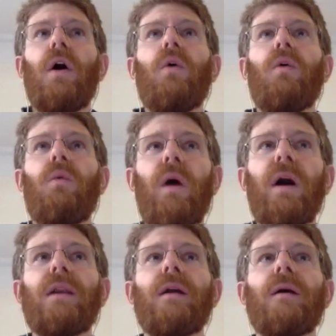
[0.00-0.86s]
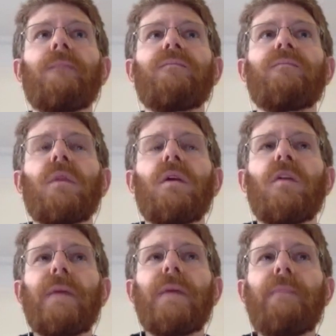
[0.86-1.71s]
one,
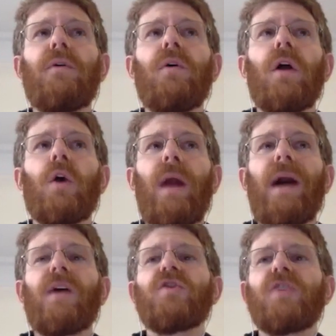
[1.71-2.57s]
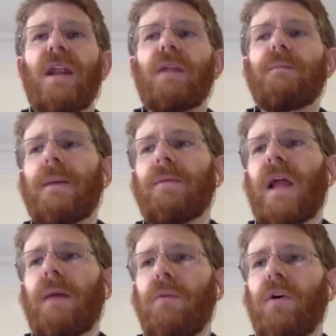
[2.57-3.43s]
the people around Shannon, people
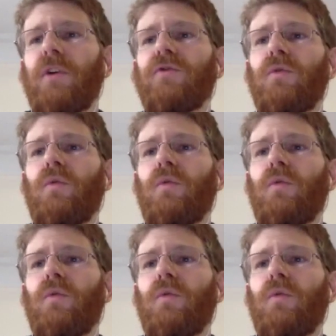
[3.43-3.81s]
like Bush,